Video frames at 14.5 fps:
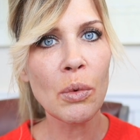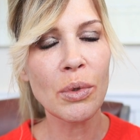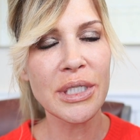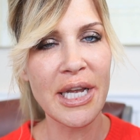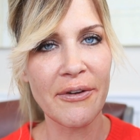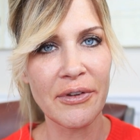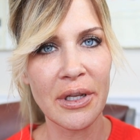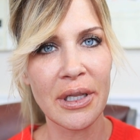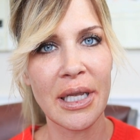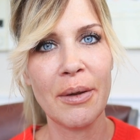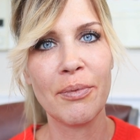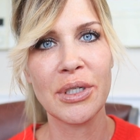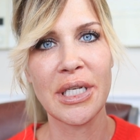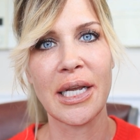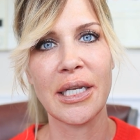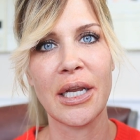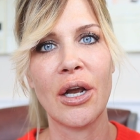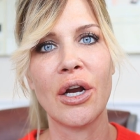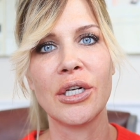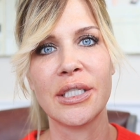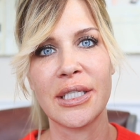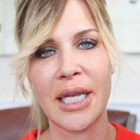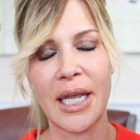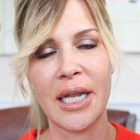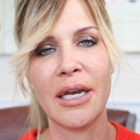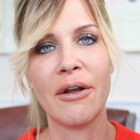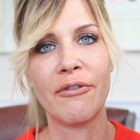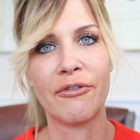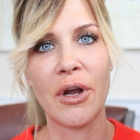we're definitely protecting our
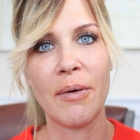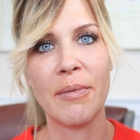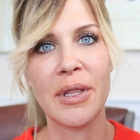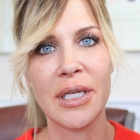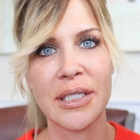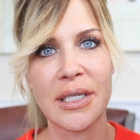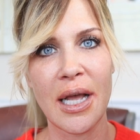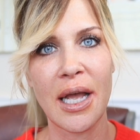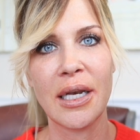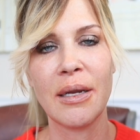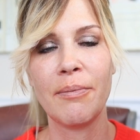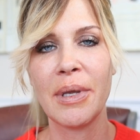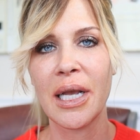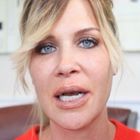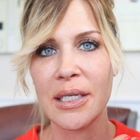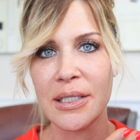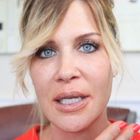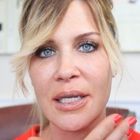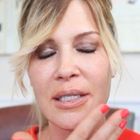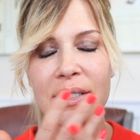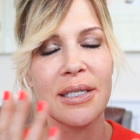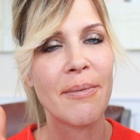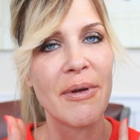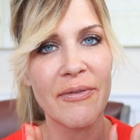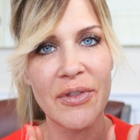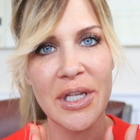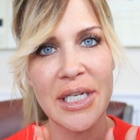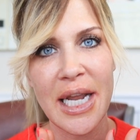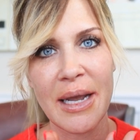skin from the sun because some
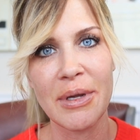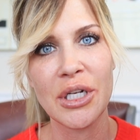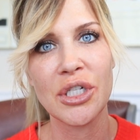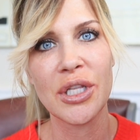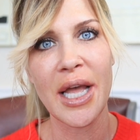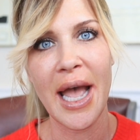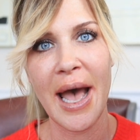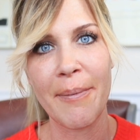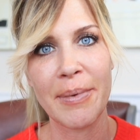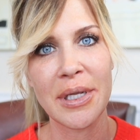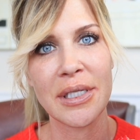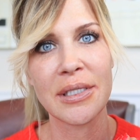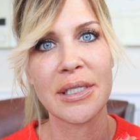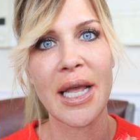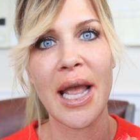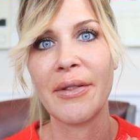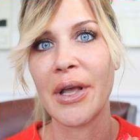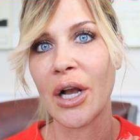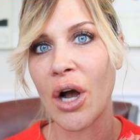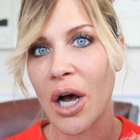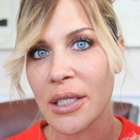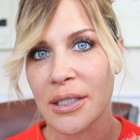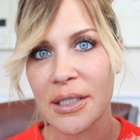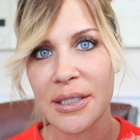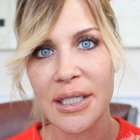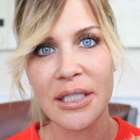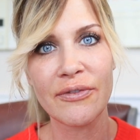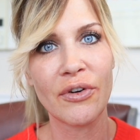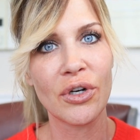of the damage that happens and that causes
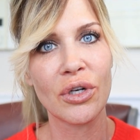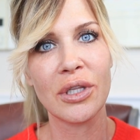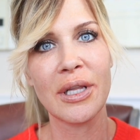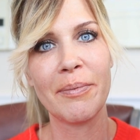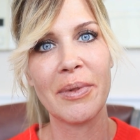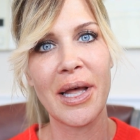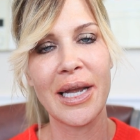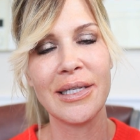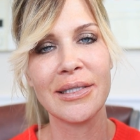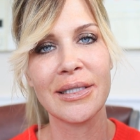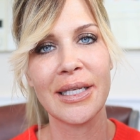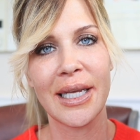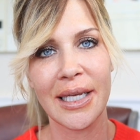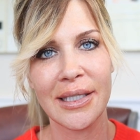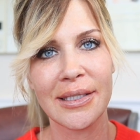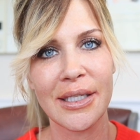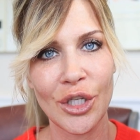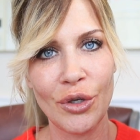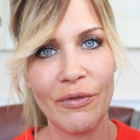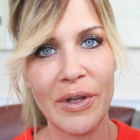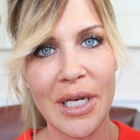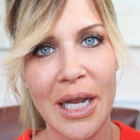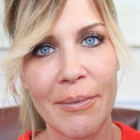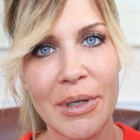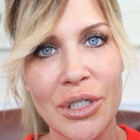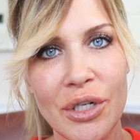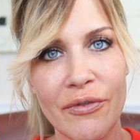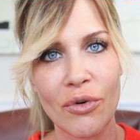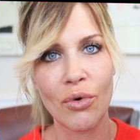these vertical lip lines is UV
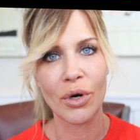damage, of